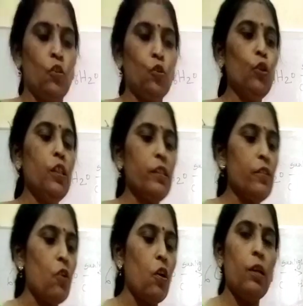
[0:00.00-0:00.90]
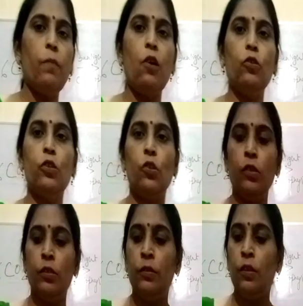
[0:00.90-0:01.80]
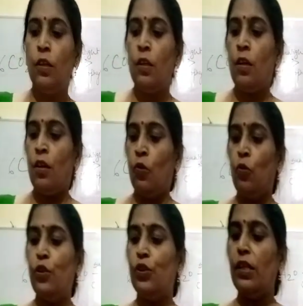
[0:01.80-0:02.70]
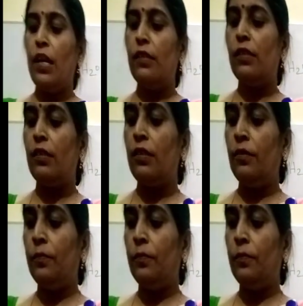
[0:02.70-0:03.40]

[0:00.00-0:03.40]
So this is all about your question answer.